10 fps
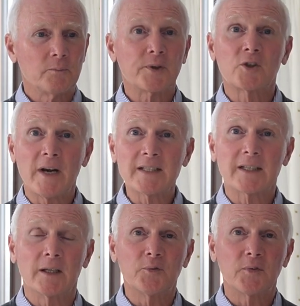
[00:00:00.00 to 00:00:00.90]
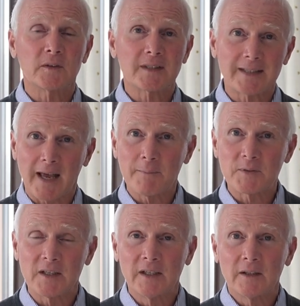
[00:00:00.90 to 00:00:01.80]
progressive
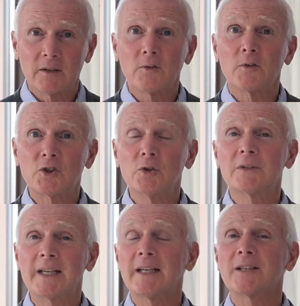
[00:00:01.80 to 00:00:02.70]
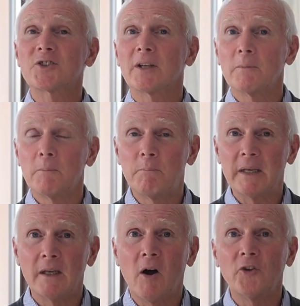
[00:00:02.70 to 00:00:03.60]
steps to take us
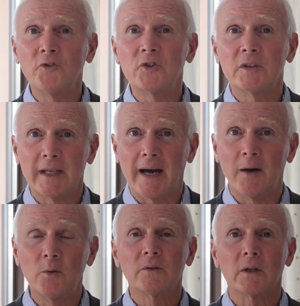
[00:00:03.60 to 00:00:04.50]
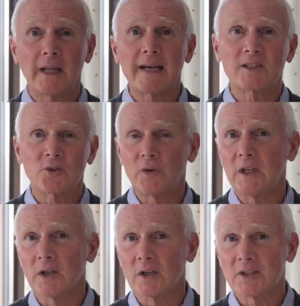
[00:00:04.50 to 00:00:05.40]
beyond now, the last 3
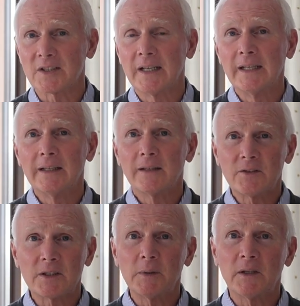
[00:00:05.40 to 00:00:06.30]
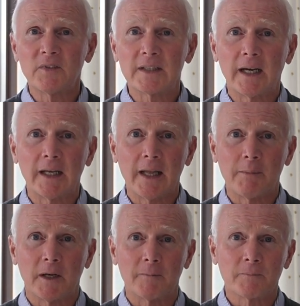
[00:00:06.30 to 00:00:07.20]
years, there is a bit of a
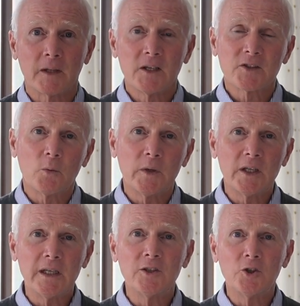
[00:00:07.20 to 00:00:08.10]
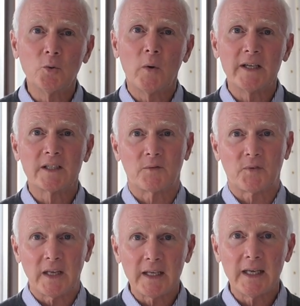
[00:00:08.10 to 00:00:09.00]
dilemma. So we need new ways of
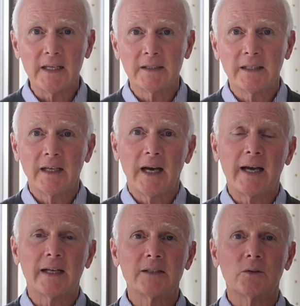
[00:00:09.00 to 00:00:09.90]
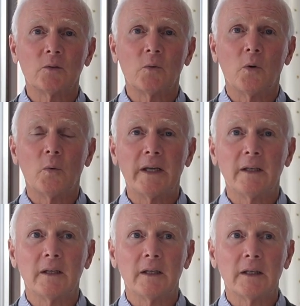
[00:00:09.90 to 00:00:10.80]
thinking. And what
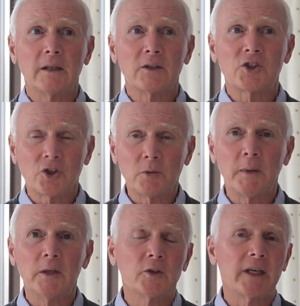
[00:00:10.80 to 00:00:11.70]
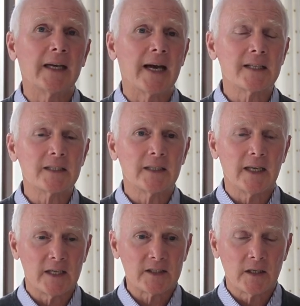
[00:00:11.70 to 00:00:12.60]
we should be looking at
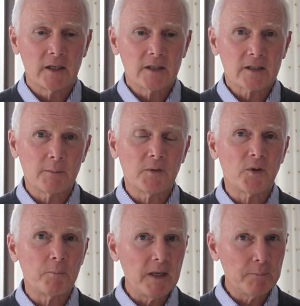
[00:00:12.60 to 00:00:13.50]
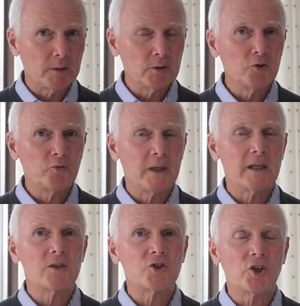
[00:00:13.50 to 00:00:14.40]
is some of the people who've
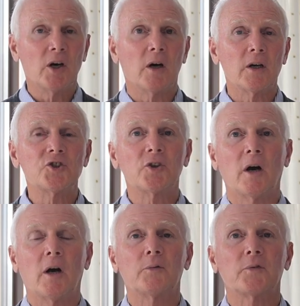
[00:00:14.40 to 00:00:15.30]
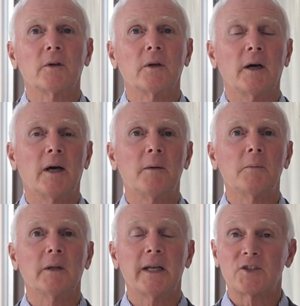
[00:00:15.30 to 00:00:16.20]
been in charge of,
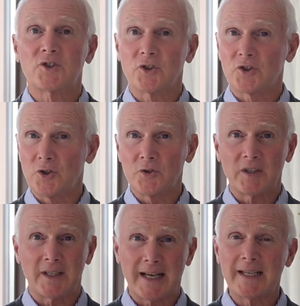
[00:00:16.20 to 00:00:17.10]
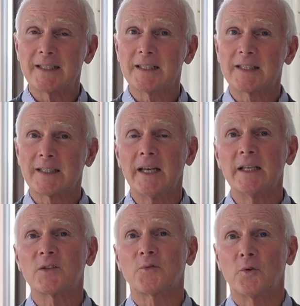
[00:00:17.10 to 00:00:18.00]
let's just use the United
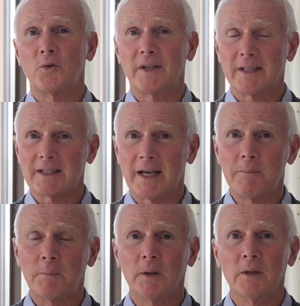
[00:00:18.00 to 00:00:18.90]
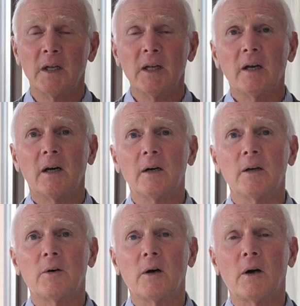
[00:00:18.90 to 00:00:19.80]
States for an example,
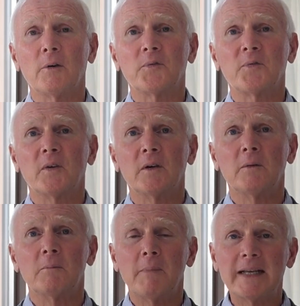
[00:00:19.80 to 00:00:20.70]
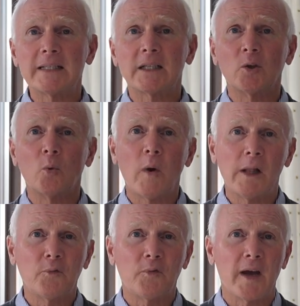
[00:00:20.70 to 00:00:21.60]
of the medical
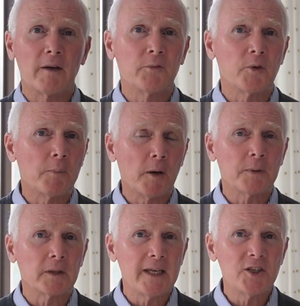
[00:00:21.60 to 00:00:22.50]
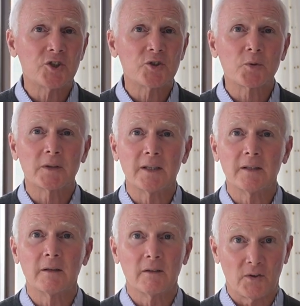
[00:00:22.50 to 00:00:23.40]
welfare of the populations
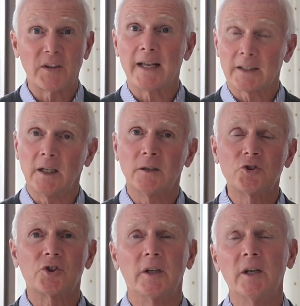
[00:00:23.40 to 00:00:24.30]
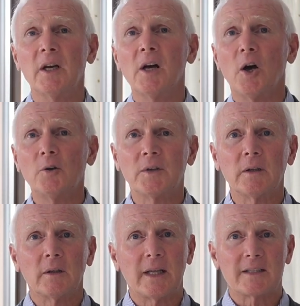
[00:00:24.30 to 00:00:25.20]
within that country
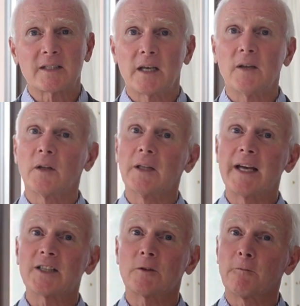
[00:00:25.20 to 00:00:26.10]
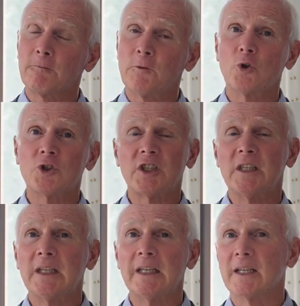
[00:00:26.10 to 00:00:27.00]
over, let's say, the last 40
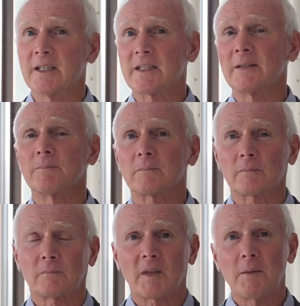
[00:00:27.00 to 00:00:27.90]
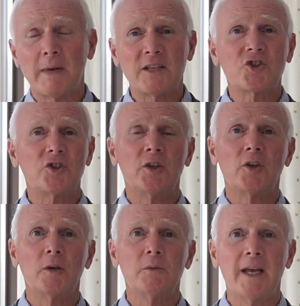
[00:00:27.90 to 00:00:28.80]
years, mentioning
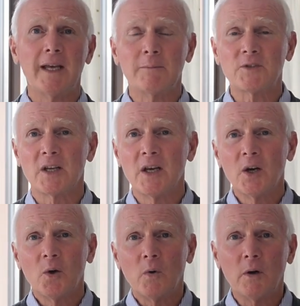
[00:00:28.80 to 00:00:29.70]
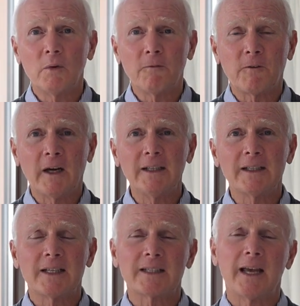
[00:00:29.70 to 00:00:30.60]
no names. What we
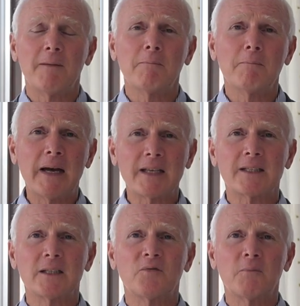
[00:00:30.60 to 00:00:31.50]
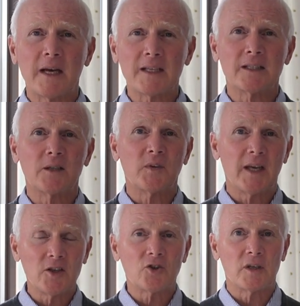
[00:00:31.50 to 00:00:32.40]
find is a massive, massive
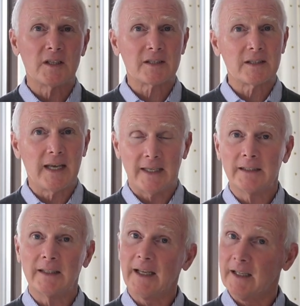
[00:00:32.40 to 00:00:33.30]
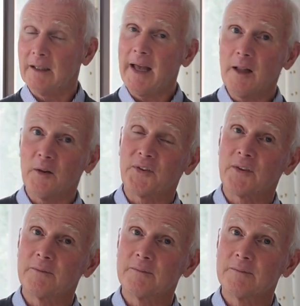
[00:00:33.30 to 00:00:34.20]
increase in ill health.